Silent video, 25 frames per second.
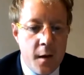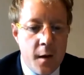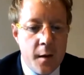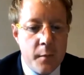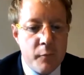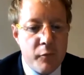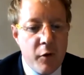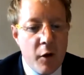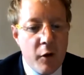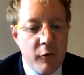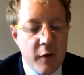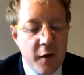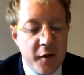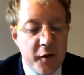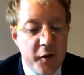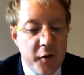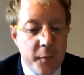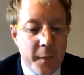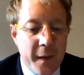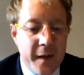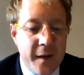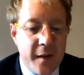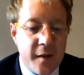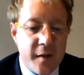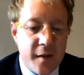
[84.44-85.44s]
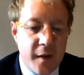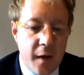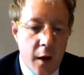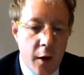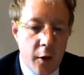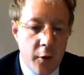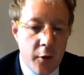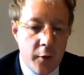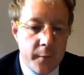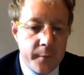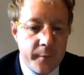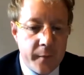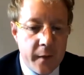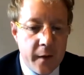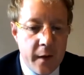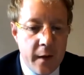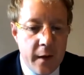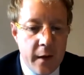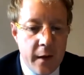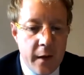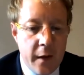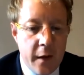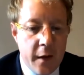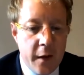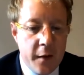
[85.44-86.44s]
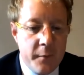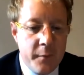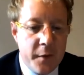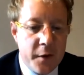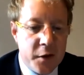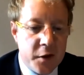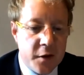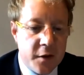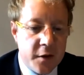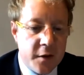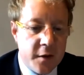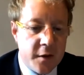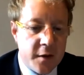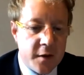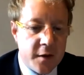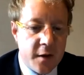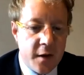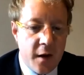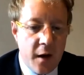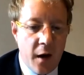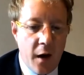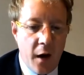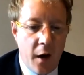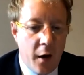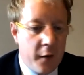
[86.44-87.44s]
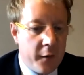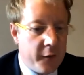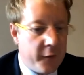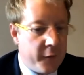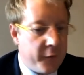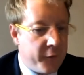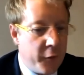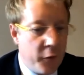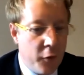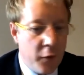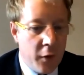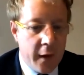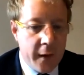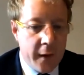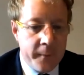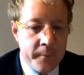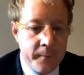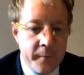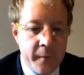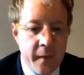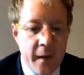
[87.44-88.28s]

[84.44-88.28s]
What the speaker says: Progress has been slow, admissions aren't falling,